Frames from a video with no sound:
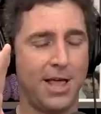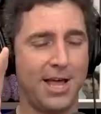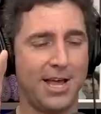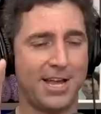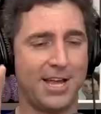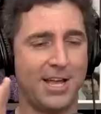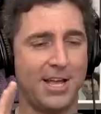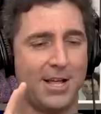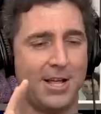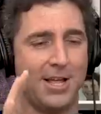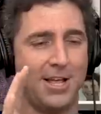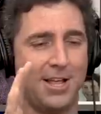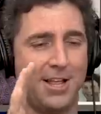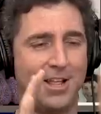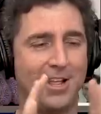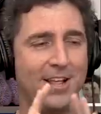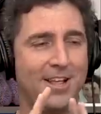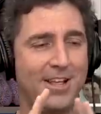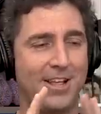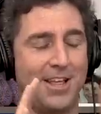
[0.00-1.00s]
like
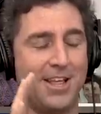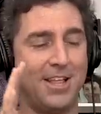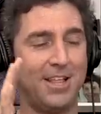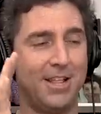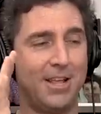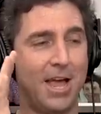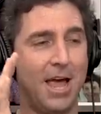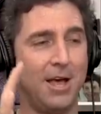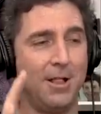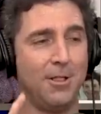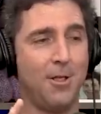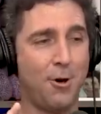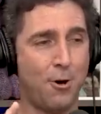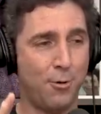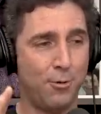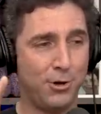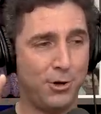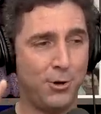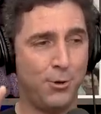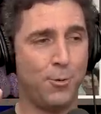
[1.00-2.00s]

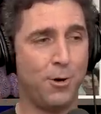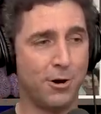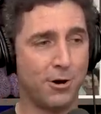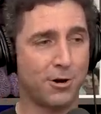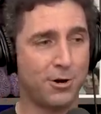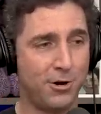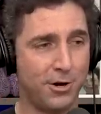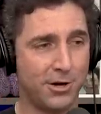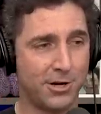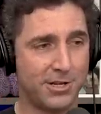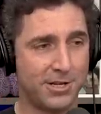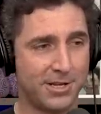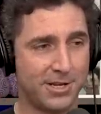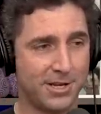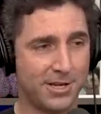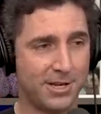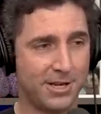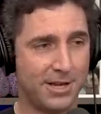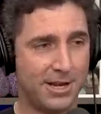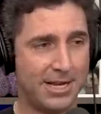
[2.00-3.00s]
hello, you are cooked.
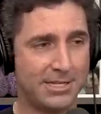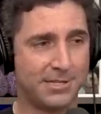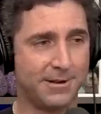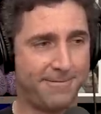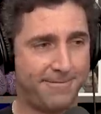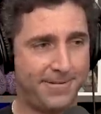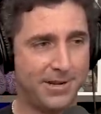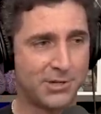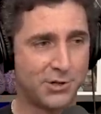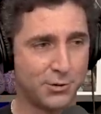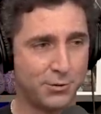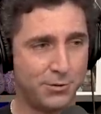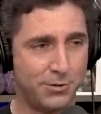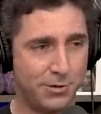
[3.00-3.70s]
So it's official.